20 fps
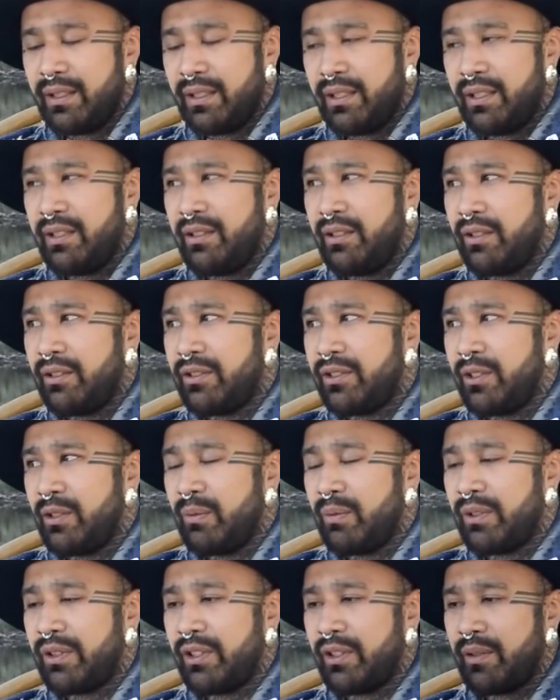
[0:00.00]
and you're in tune
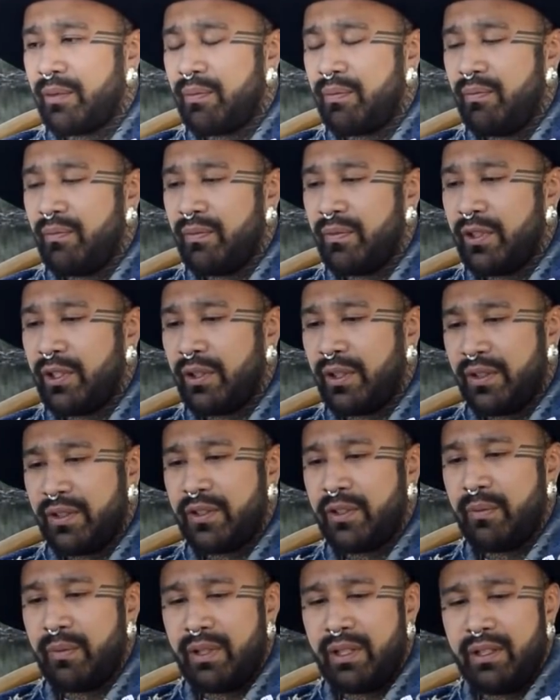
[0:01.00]
with your
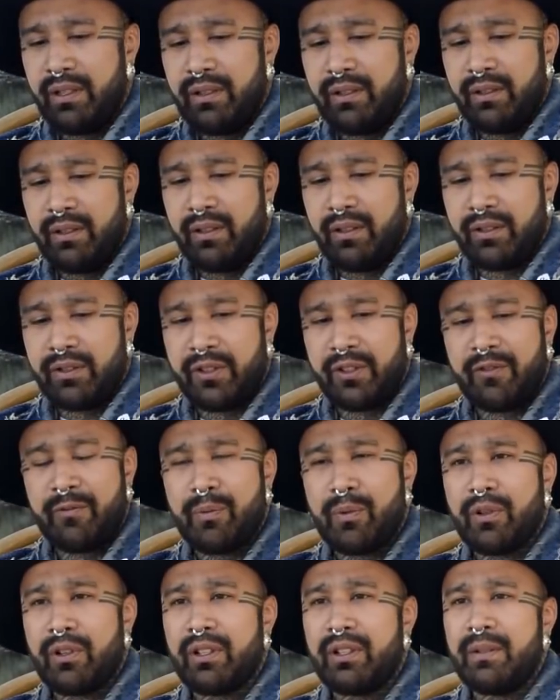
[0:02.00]
instrument, your
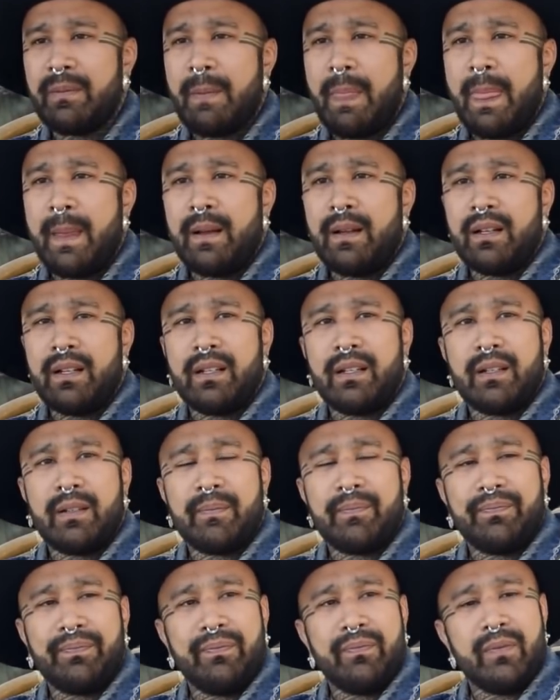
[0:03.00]
surfboard,
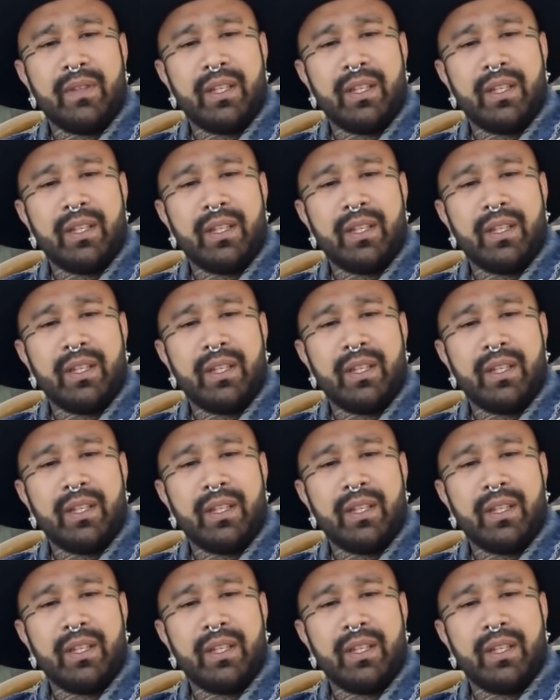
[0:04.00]
and